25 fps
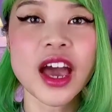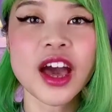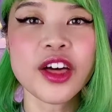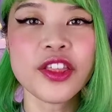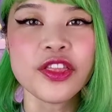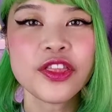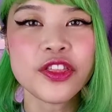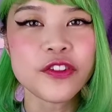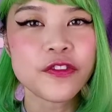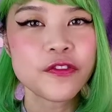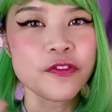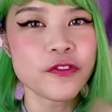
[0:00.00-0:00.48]

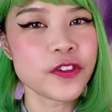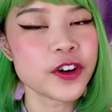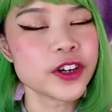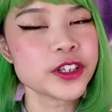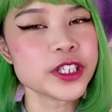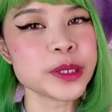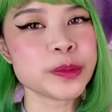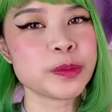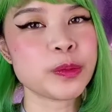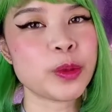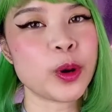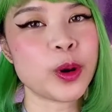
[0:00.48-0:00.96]
The
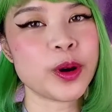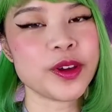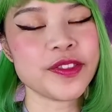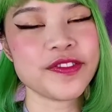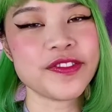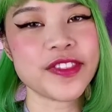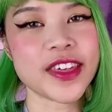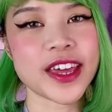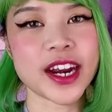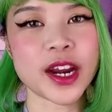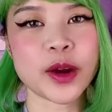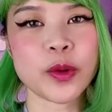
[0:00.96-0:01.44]
first point
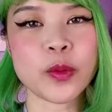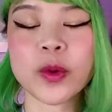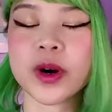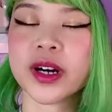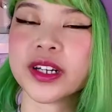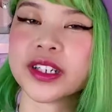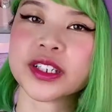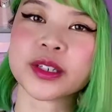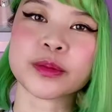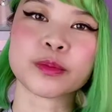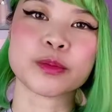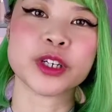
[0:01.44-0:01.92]
that I
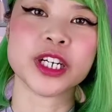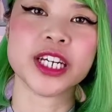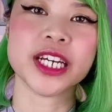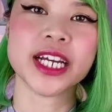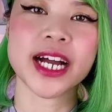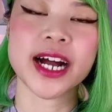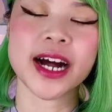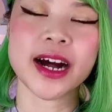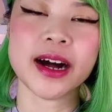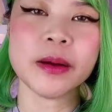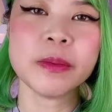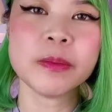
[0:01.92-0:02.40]
want to bring
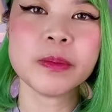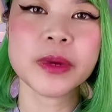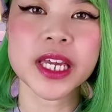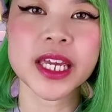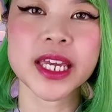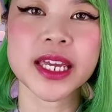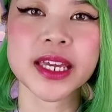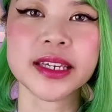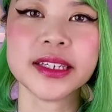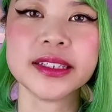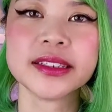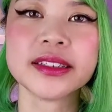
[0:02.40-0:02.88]
up
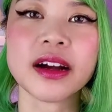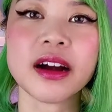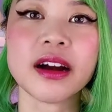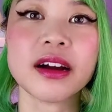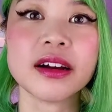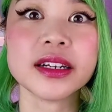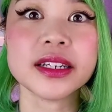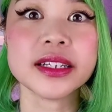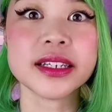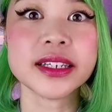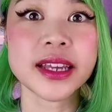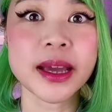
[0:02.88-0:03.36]
is
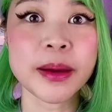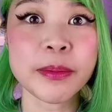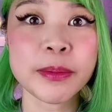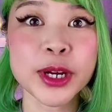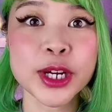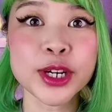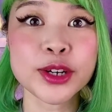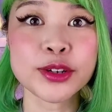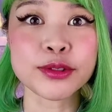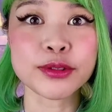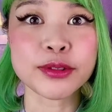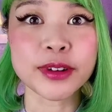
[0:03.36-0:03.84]
our
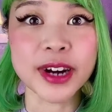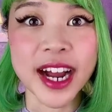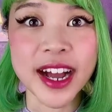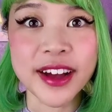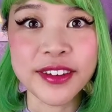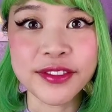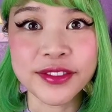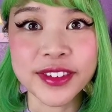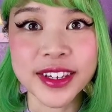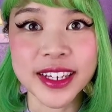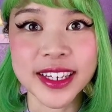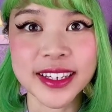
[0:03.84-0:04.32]

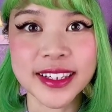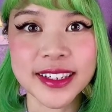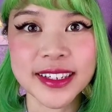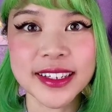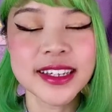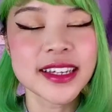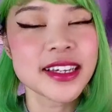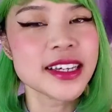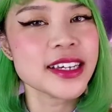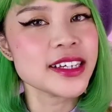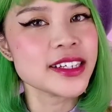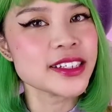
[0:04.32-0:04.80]
demographic.
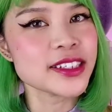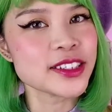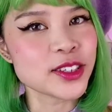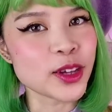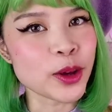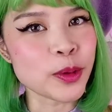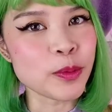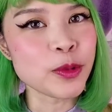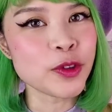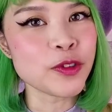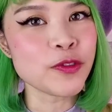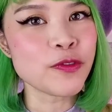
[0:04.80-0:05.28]
So
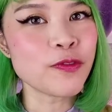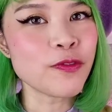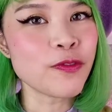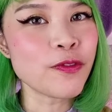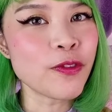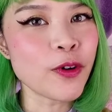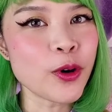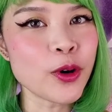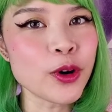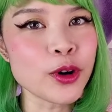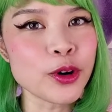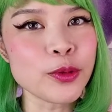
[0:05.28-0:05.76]

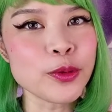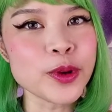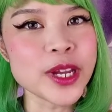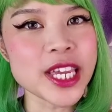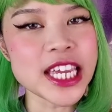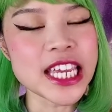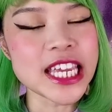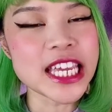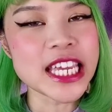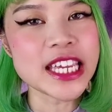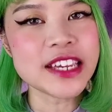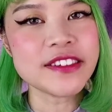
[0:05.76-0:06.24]
before we
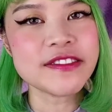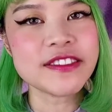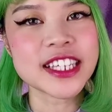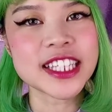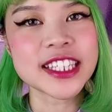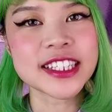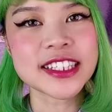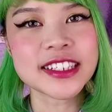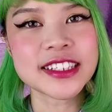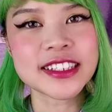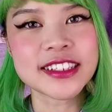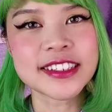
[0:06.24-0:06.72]

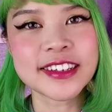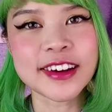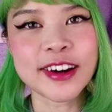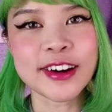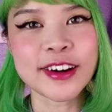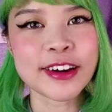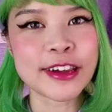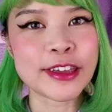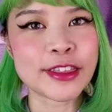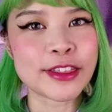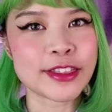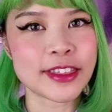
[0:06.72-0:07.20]
even
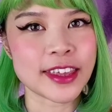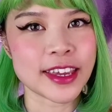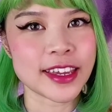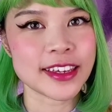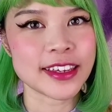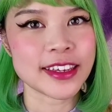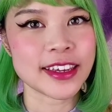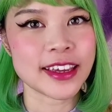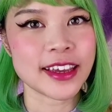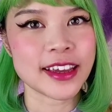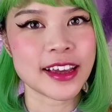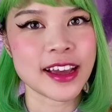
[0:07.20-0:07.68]
start
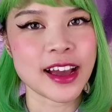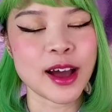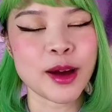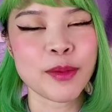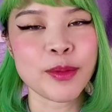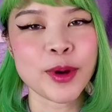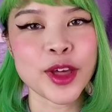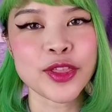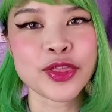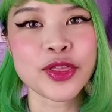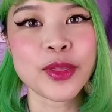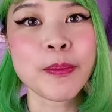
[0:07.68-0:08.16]
thinking
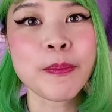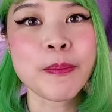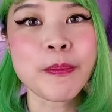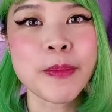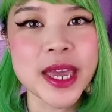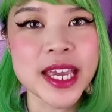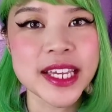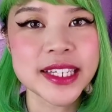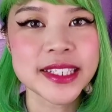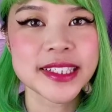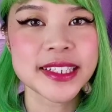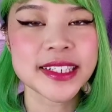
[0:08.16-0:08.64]
about the
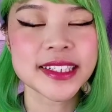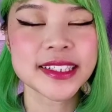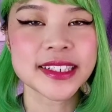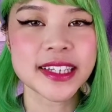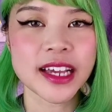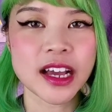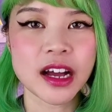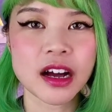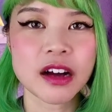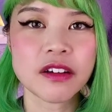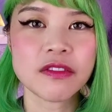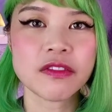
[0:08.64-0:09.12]
basics
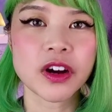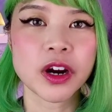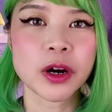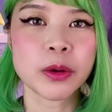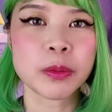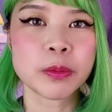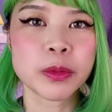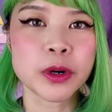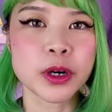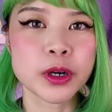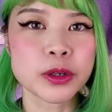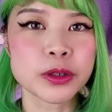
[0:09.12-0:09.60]
of our
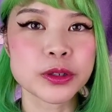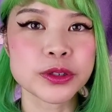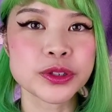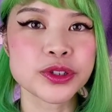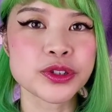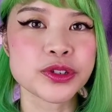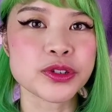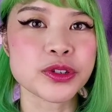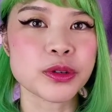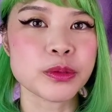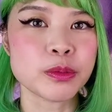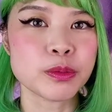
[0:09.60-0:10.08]

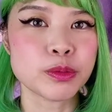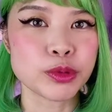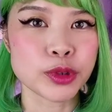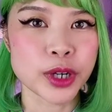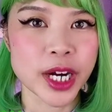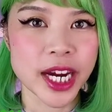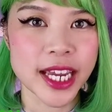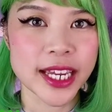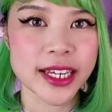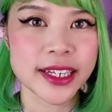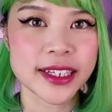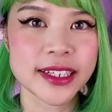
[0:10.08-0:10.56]
personal
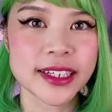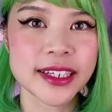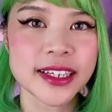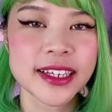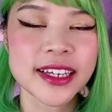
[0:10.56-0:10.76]
brand,